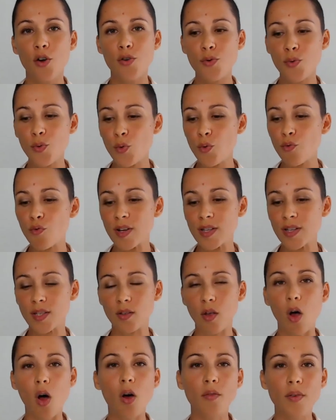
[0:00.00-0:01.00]
through
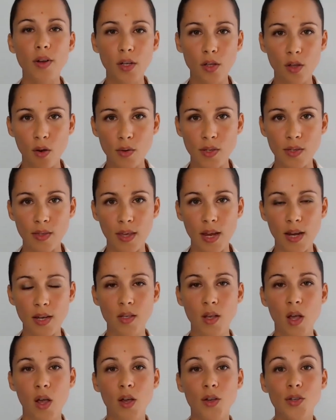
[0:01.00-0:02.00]
resolving those
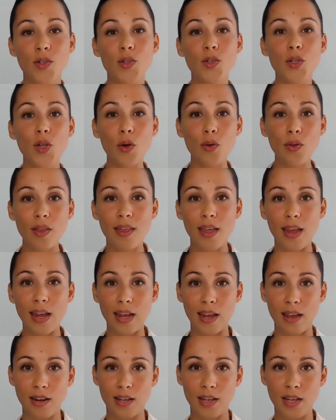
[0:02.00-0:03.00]
things so that they
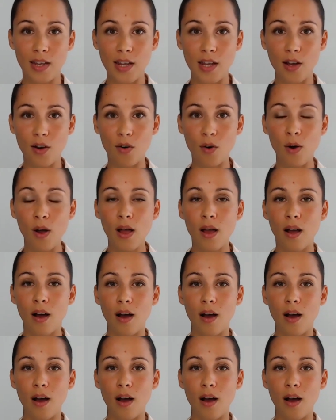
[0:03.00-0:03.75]
can heal